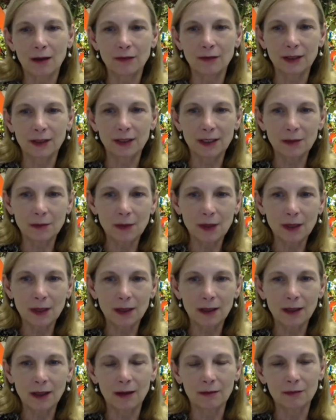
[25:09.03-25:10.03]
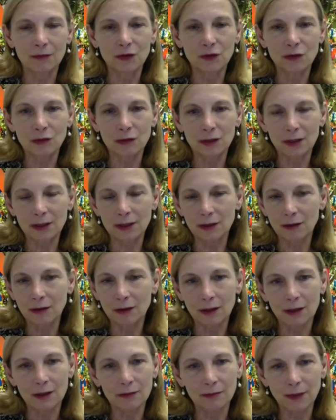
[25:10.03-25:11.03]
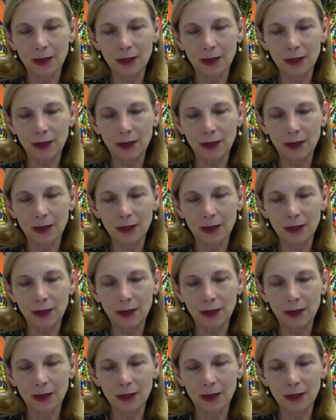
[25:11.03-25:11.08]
an email. I'm sure you are